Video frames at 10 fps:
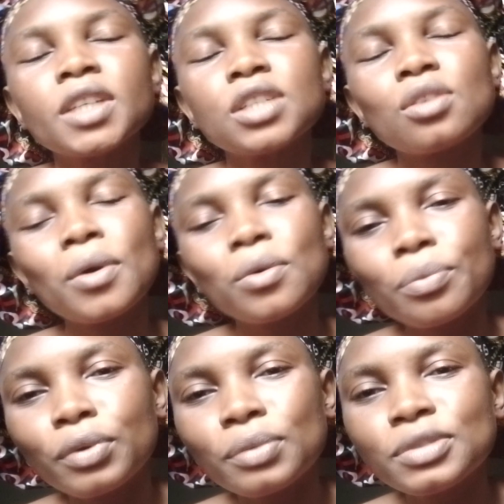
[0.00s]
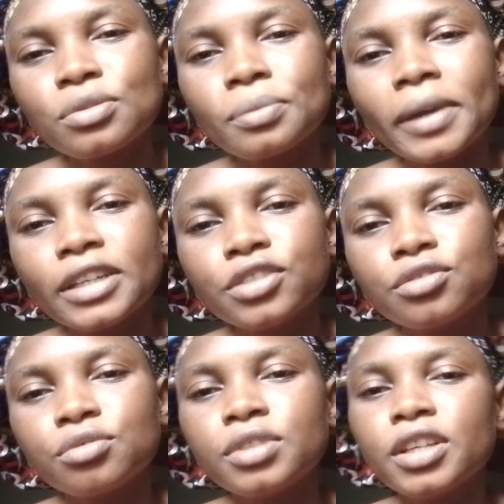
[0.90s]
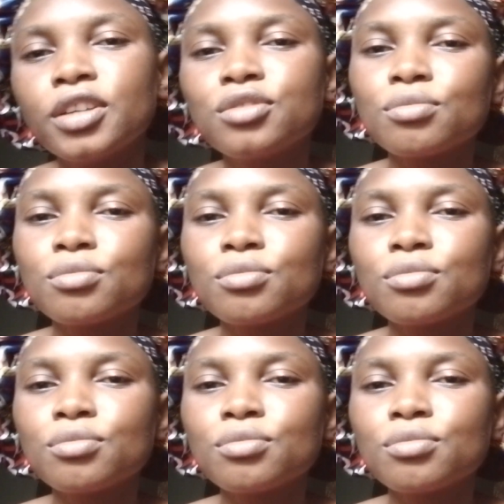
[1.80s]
someone will promise you marriage today,